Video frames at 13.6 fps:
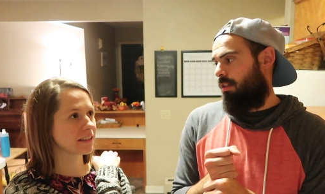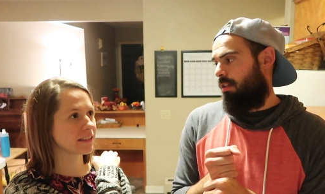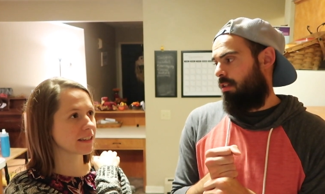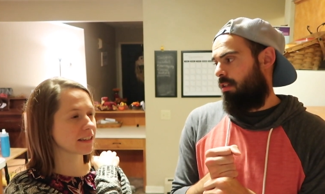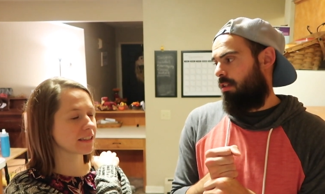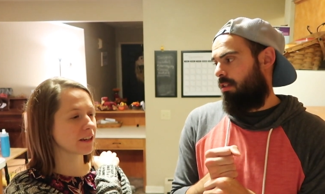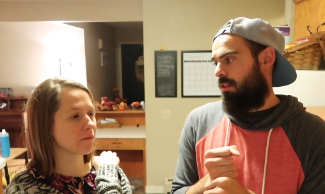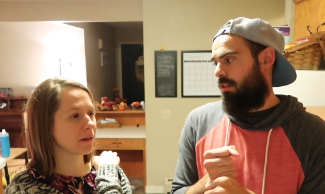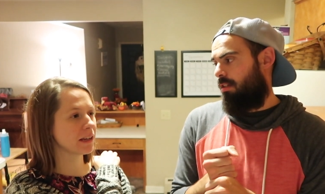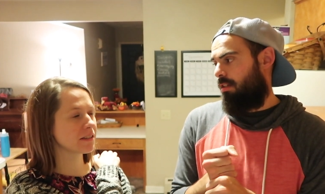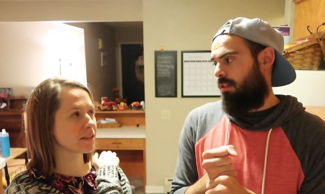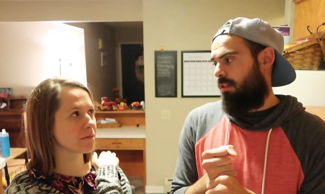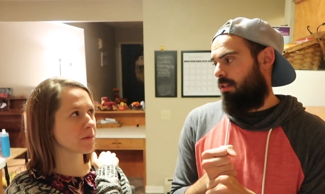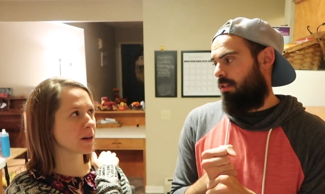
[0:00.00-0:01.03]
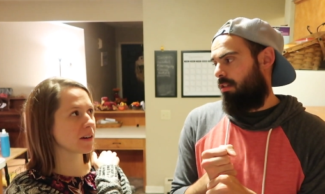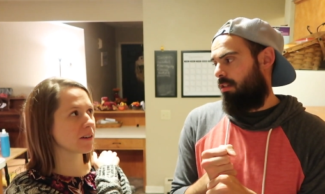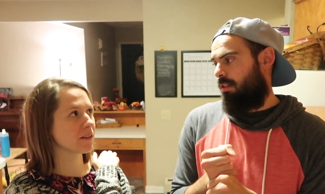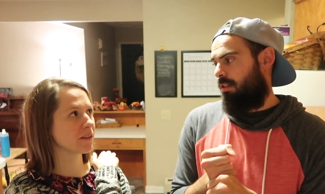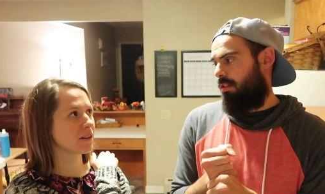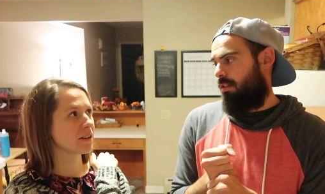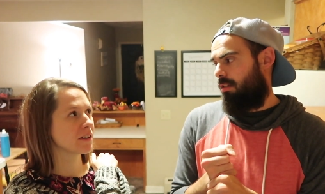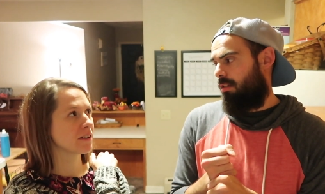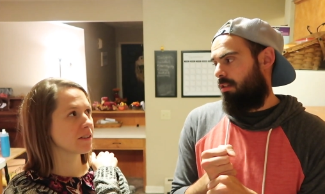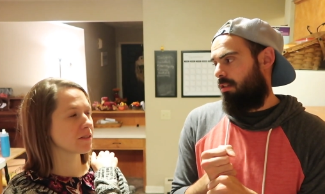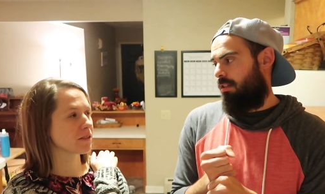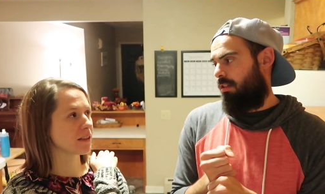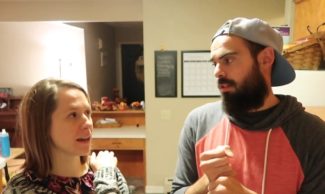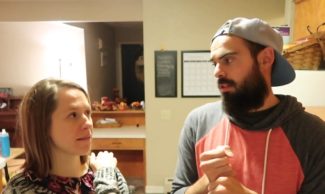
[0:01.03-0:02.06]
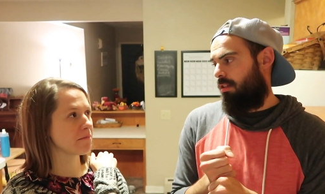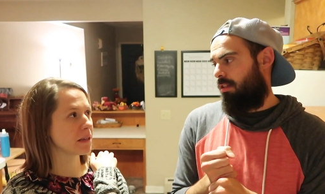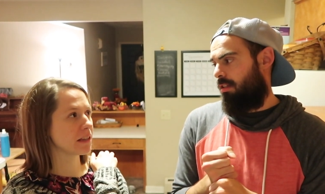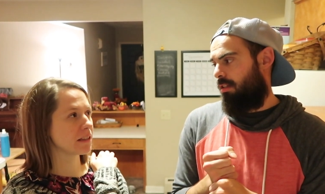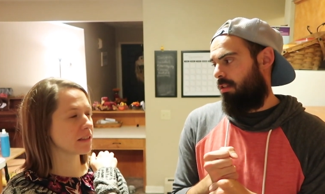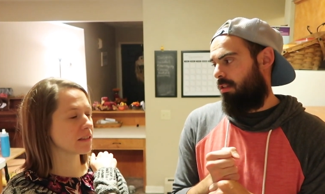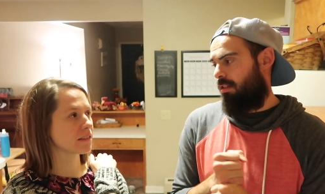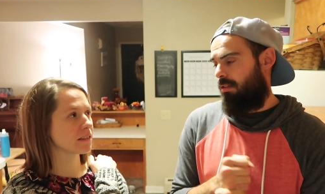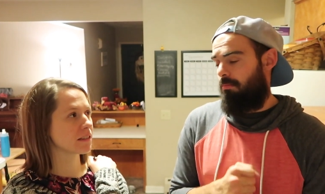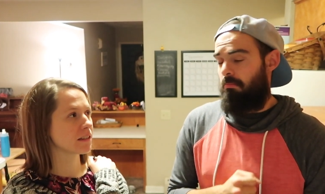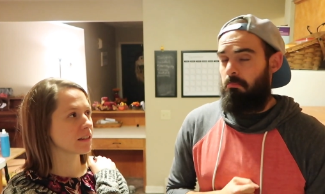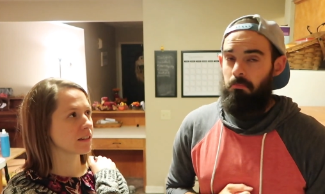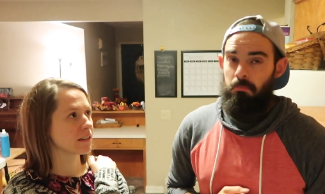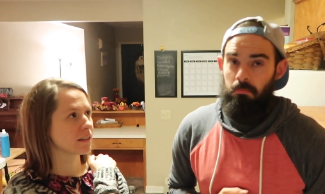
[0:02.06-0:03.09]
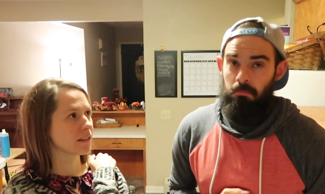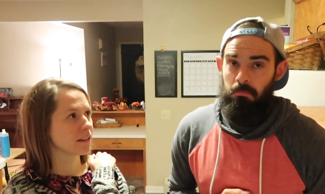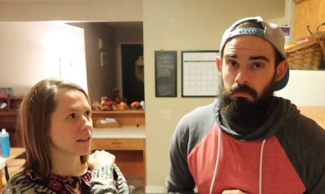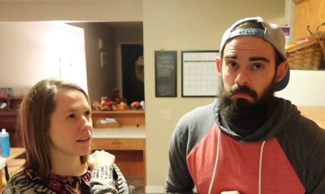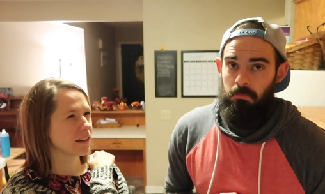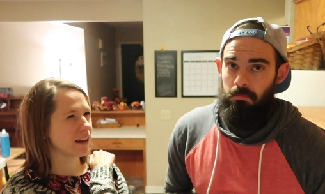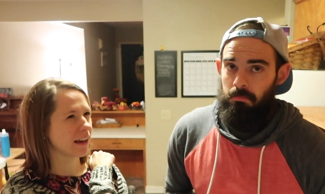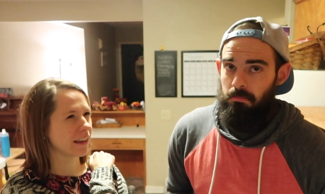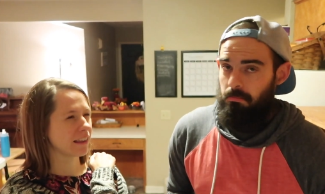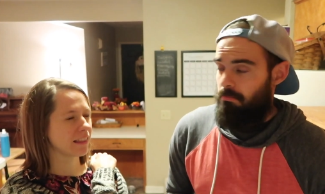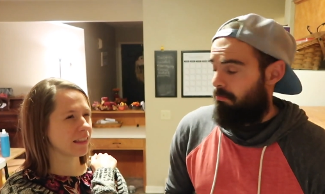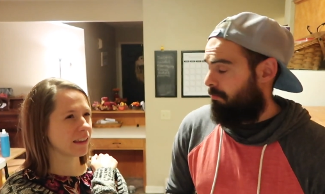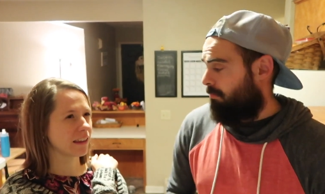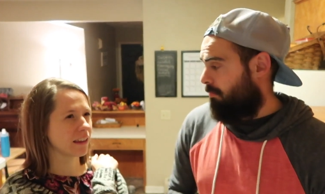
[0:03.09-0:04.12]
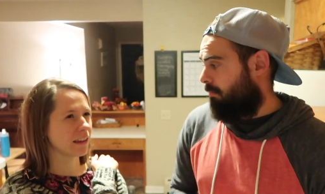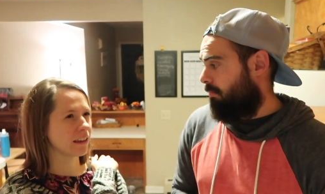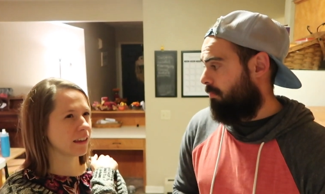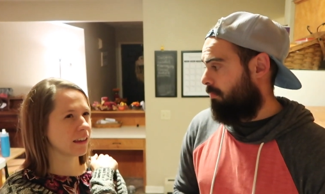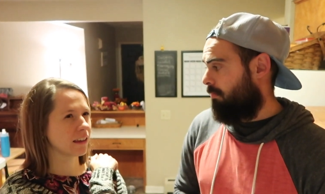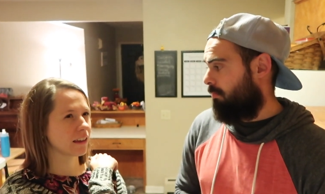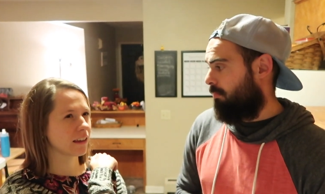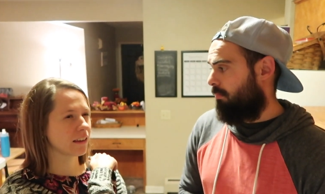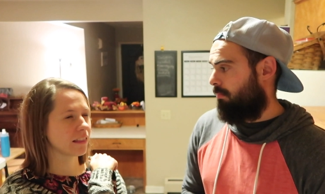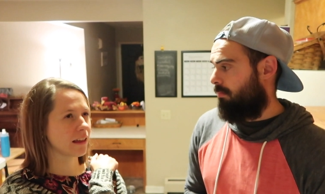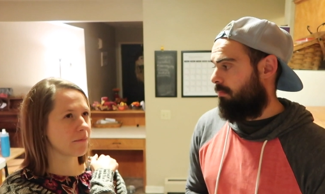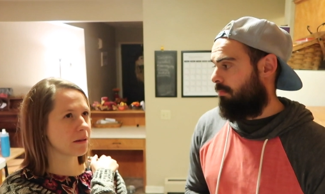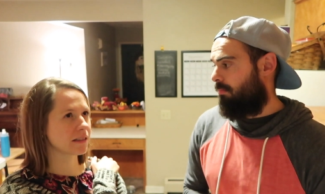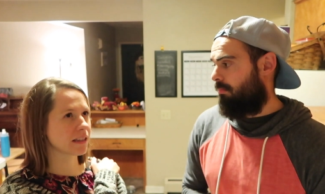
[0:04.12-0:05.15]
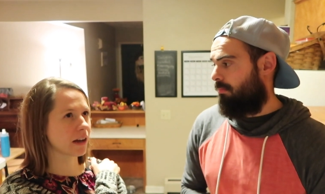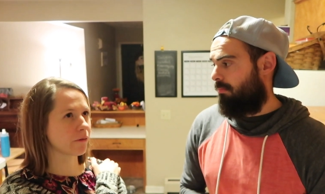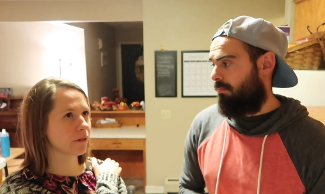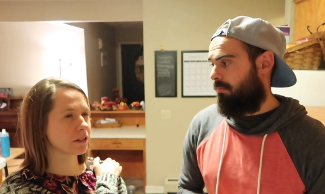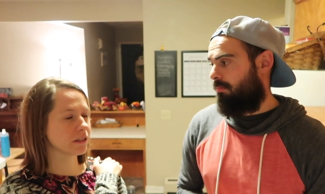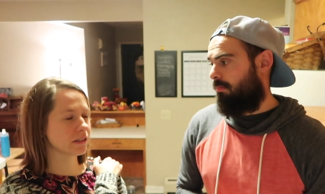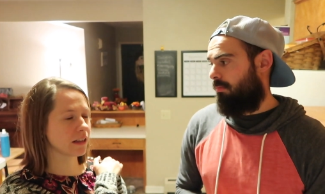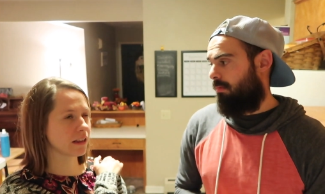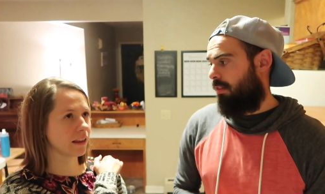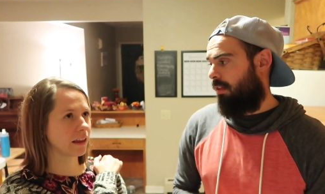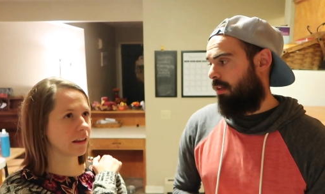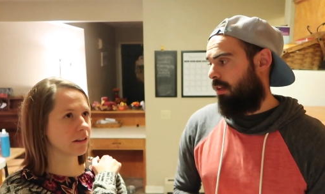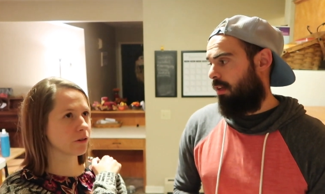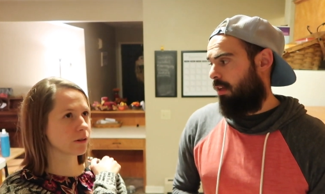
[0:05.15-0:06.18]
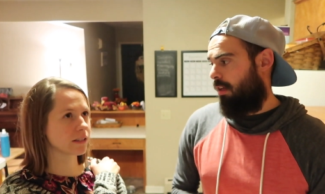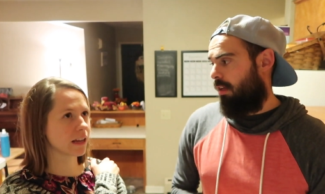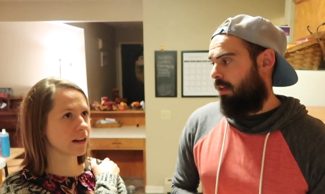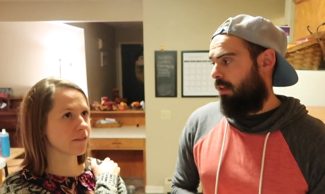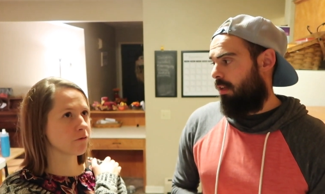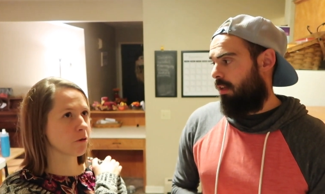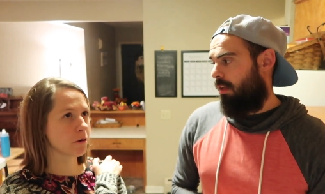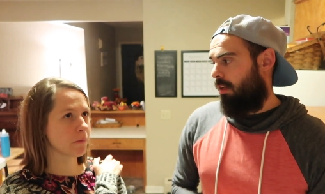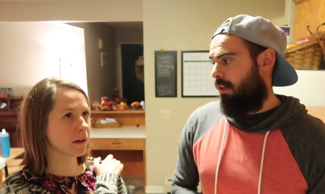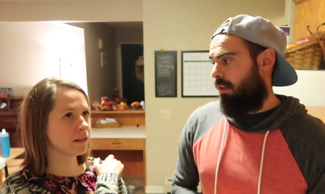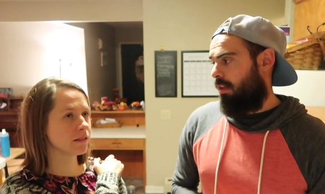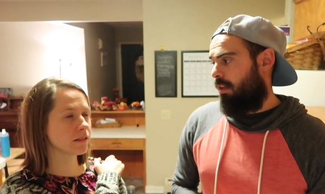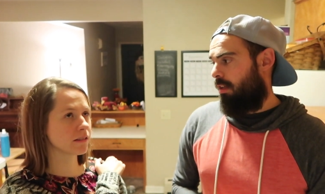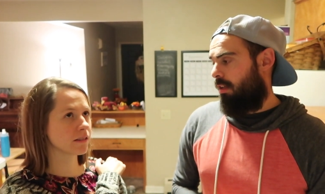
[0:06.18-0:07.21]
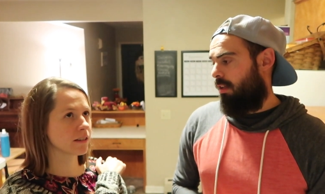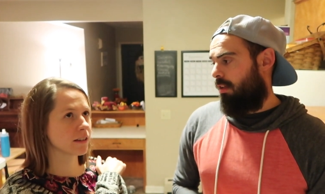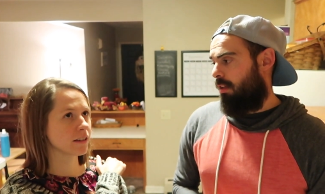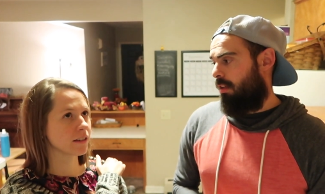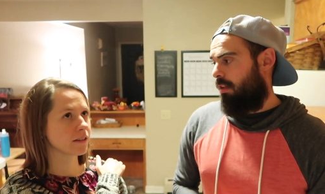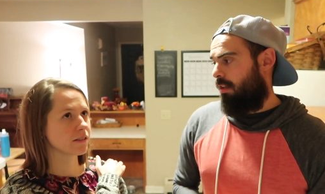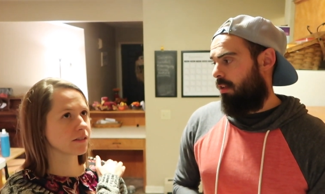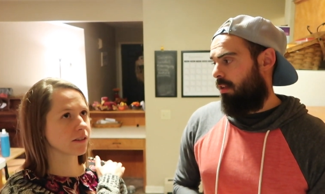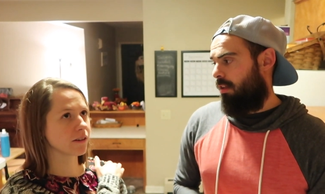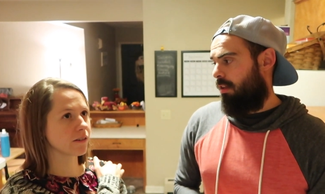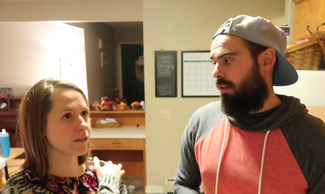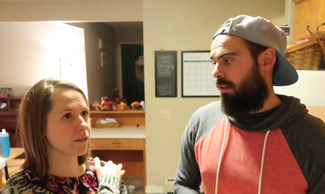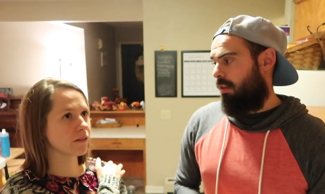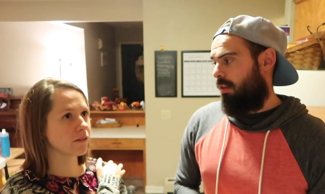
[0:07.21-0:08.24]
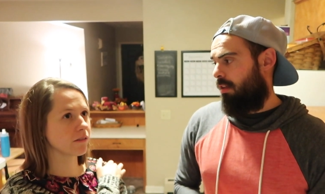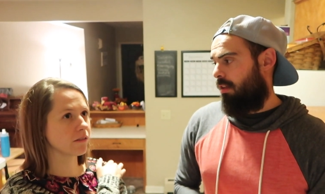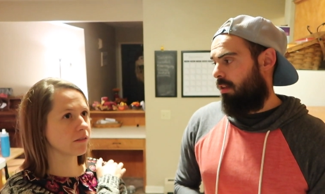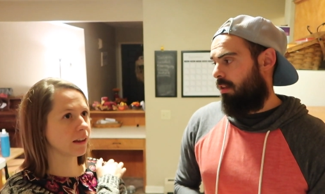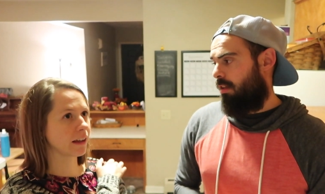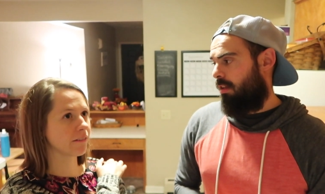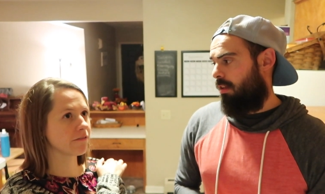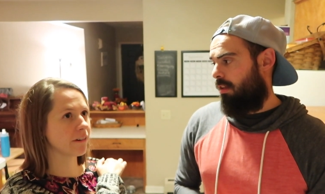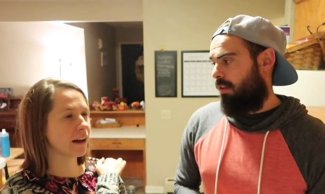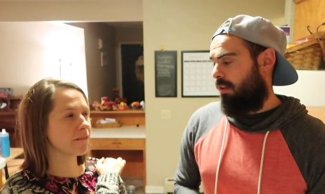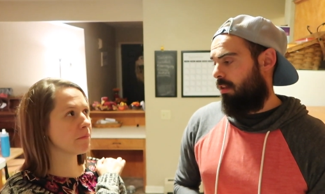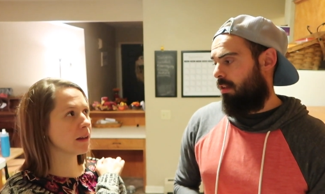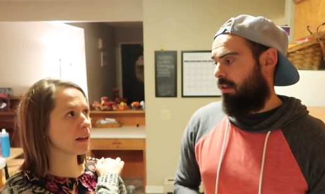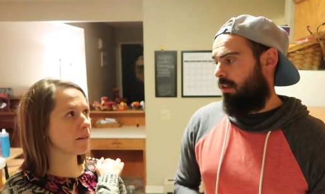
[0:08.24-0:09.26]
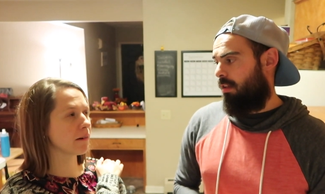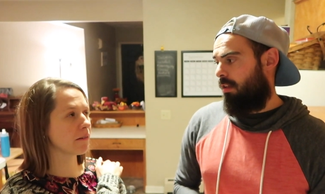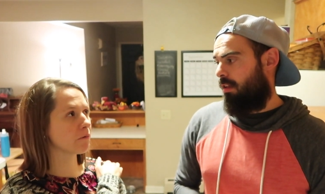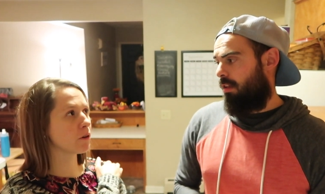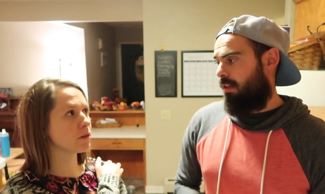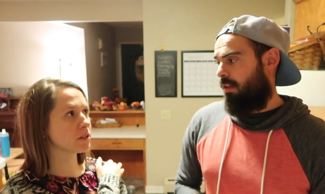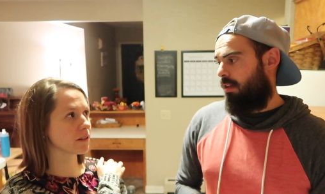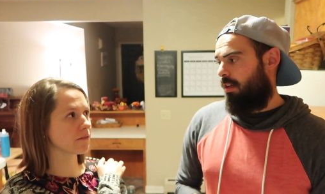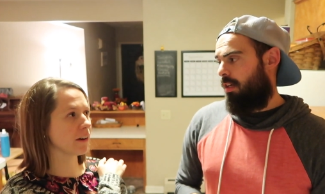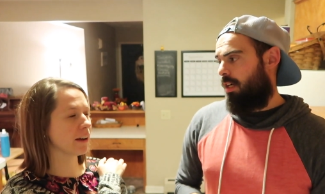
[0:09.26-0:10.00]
Speaker 1: sixteen weeks tomorrow, so that means, I think, that means that we're just at like towards the end of four months, so like five months, or up closer to